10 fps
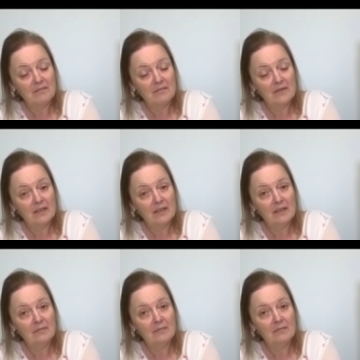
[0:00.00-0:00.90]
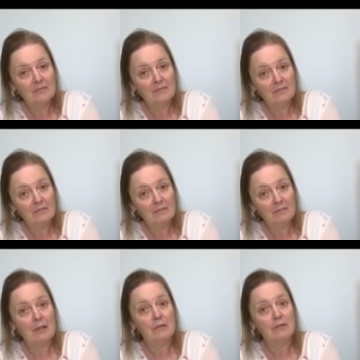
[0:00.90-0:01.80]
well,
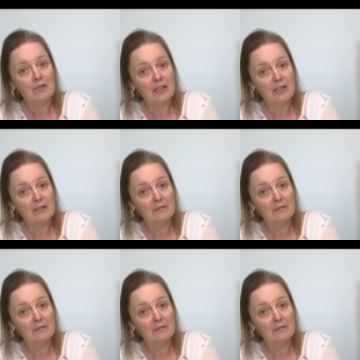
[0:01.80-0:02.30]
Marushka.